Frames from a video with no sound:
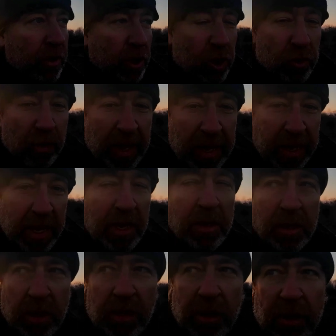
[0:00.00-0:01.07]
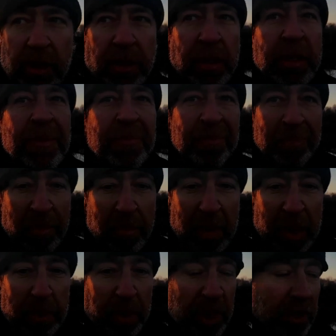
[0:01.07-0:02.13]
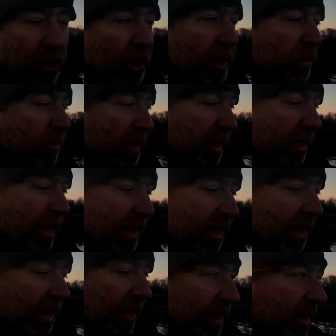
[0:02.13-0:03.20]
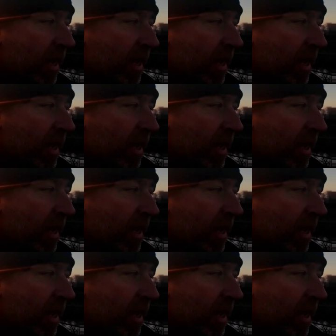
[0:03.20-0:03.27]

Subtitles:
you're striking, be it punching, be it kicking,